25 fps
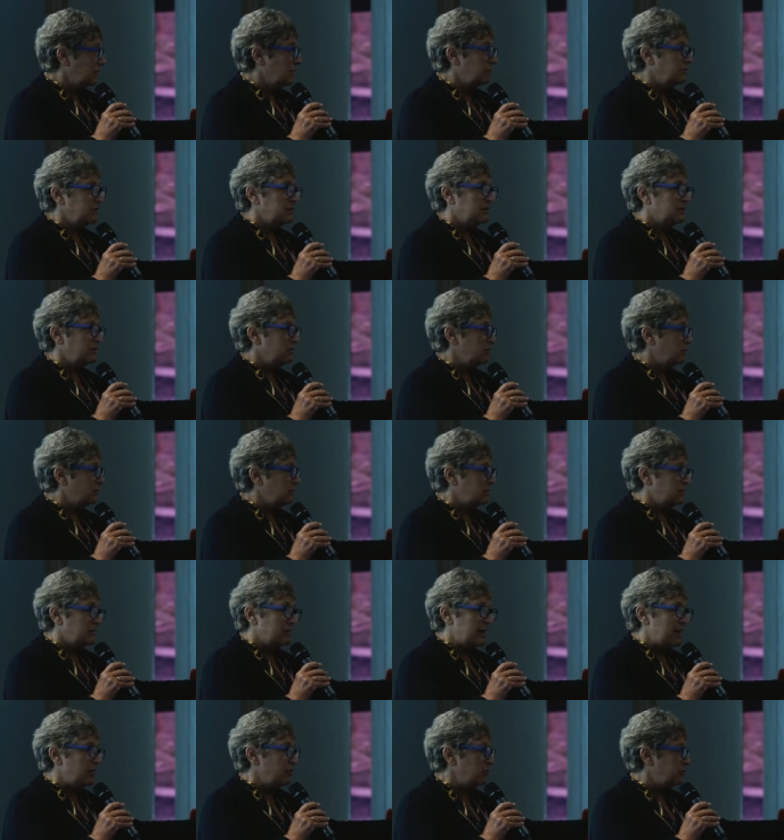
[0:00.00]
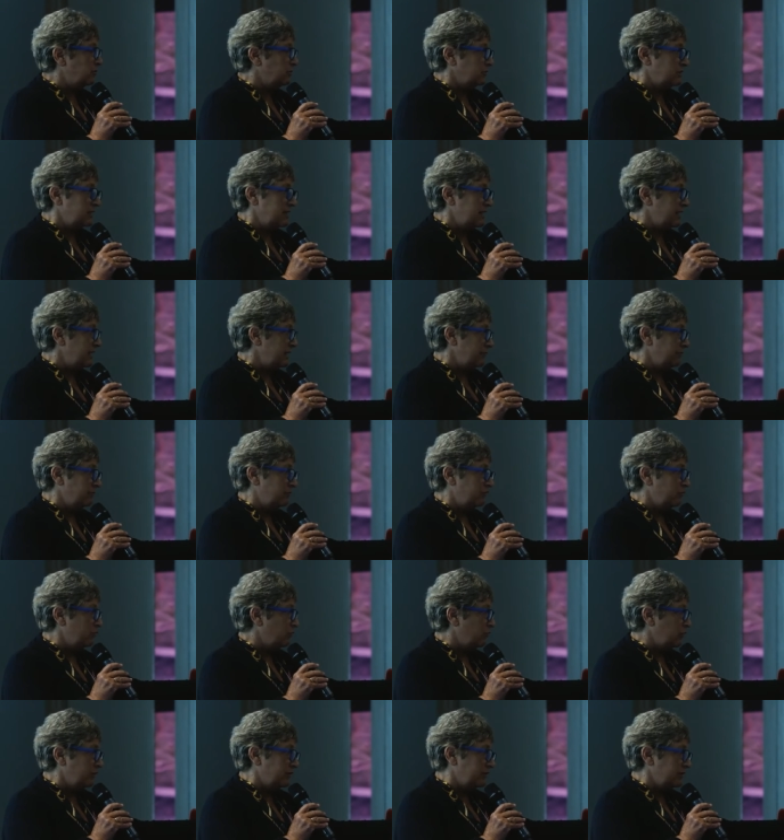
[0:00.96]
It was a terrible time
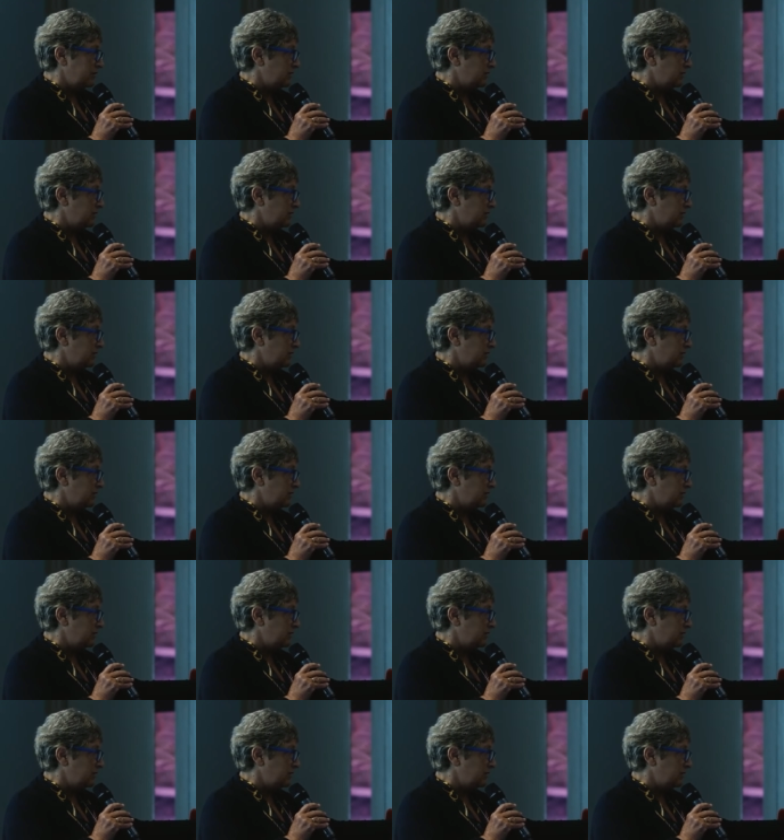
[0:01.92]
for all of